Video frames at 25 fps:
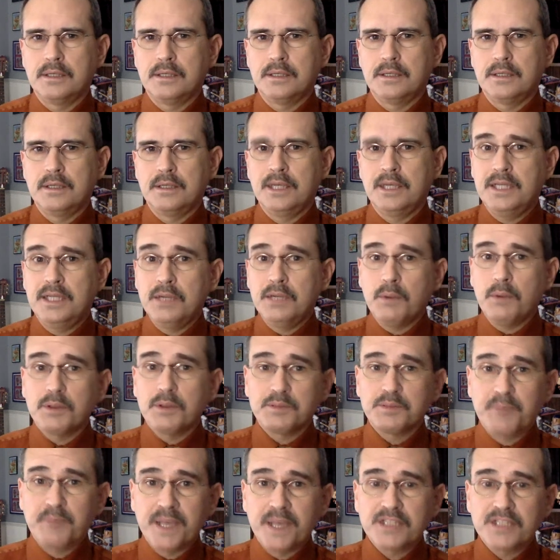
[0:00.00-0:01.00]
He did what was
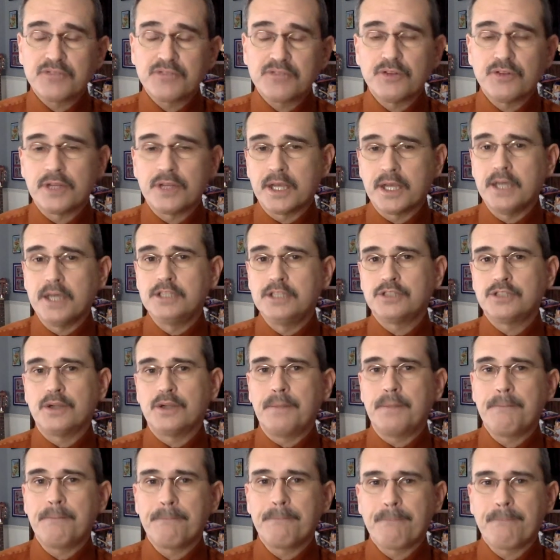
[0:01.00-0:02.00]
best for the country.
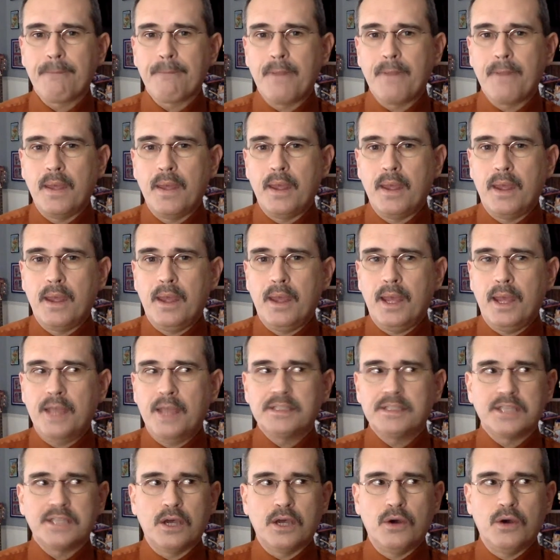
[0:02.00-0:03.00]
And
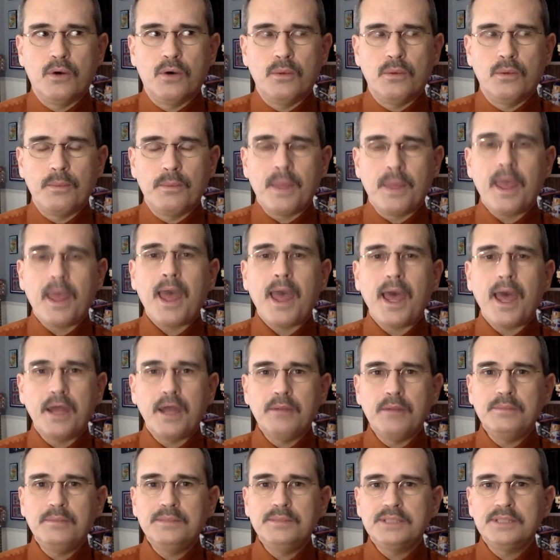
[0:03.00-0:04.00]
so
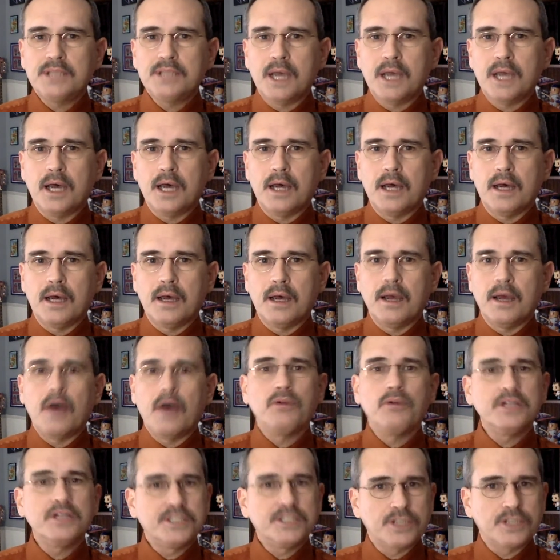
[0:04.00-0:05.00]
Adams
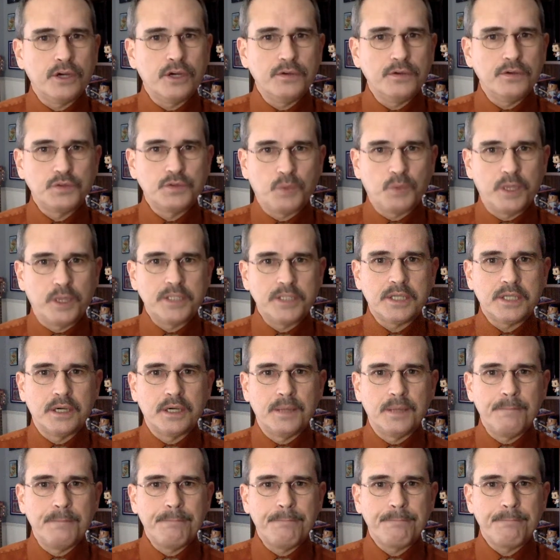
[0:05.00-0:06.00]
only serves one
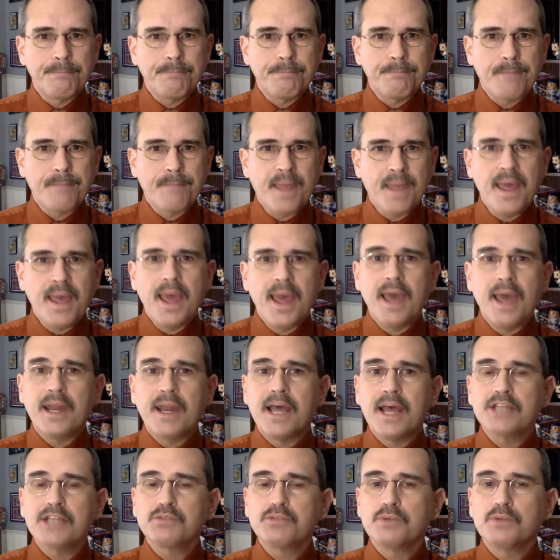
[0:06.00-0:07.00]
term. And
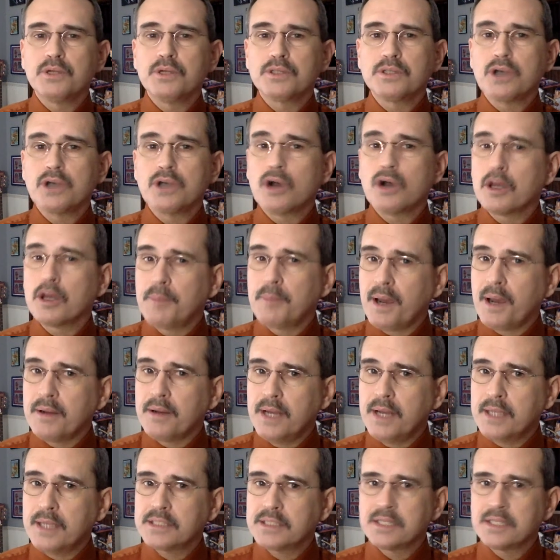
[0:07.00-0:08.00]
as we'll talk about
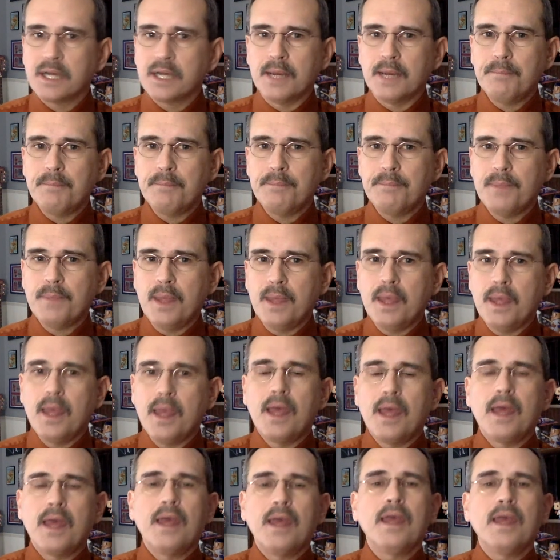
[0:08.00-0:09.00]
next time,
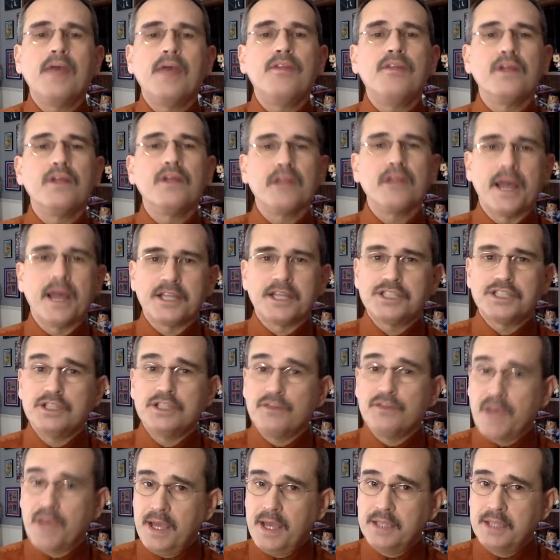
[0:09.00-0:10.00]
in the election of
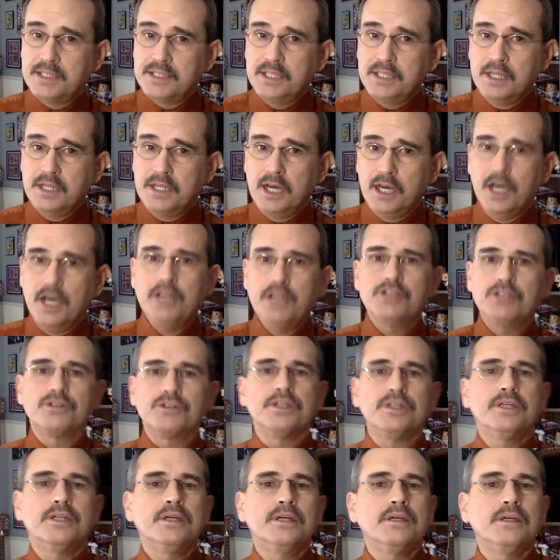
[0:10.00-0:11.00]

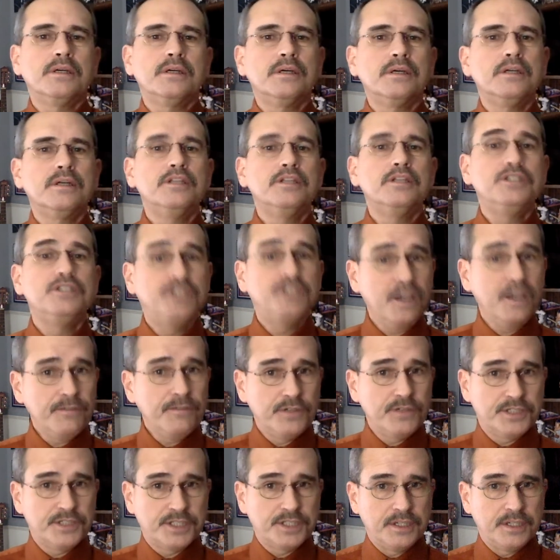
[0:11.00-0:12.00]
1800,
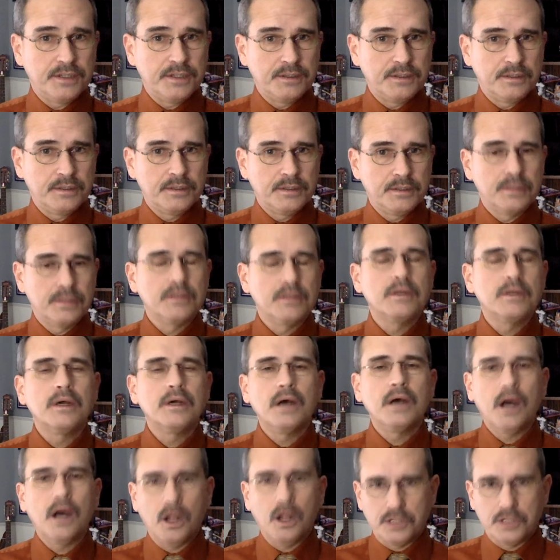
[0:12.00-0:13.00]
Jefferson
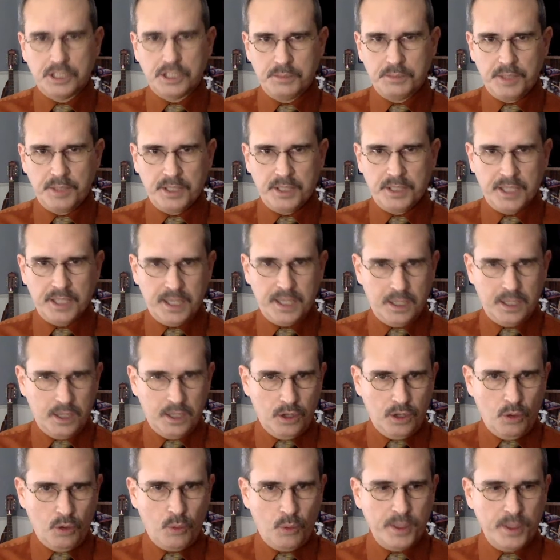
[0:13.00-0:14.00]
ultimately
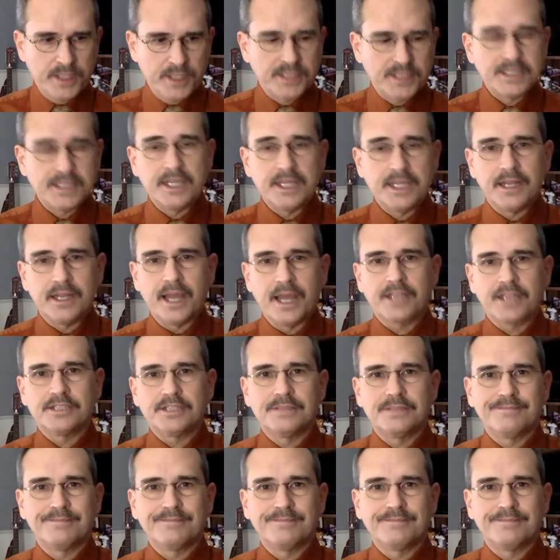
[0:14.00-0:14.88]
wins the election.